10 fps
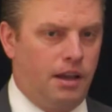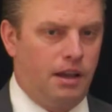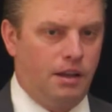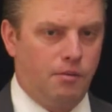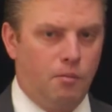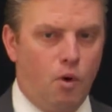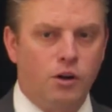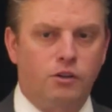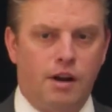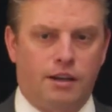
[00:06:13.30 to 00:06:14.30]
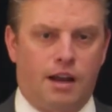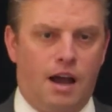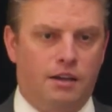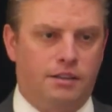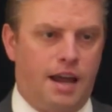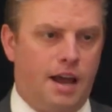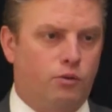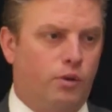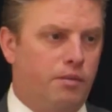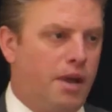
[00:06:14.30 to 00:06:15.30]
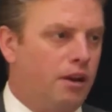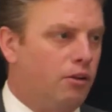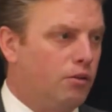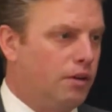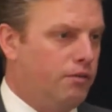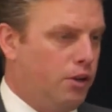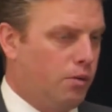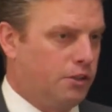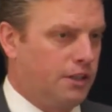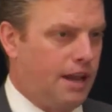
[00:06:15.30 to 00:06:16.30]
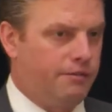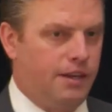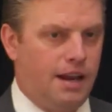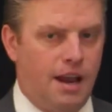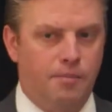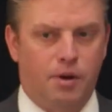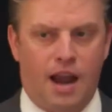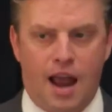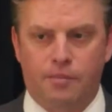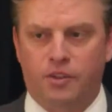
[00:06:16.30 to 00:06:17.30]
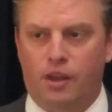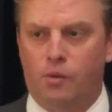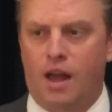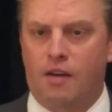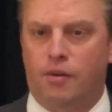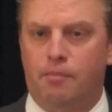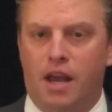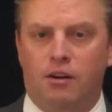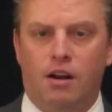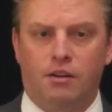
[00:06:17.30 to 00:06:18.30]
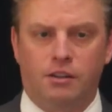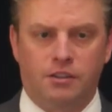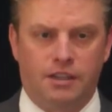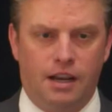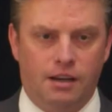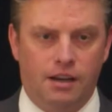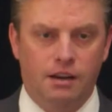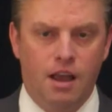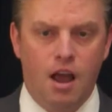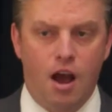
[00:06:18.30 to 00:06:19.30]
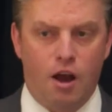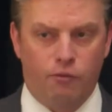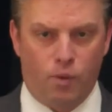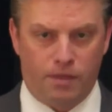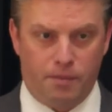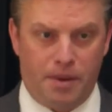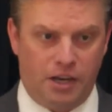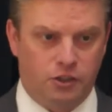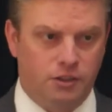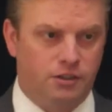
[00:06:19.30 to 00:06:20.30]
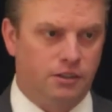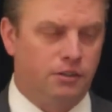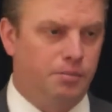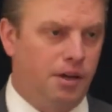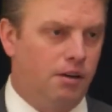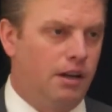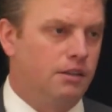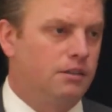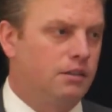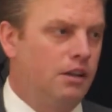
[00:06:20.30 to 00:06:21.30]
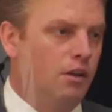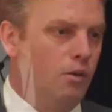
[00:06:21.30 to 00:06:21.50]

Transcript: in more direct contact with medical reviewers at FDA, perhaps they will have a better understanding of what the patient's experience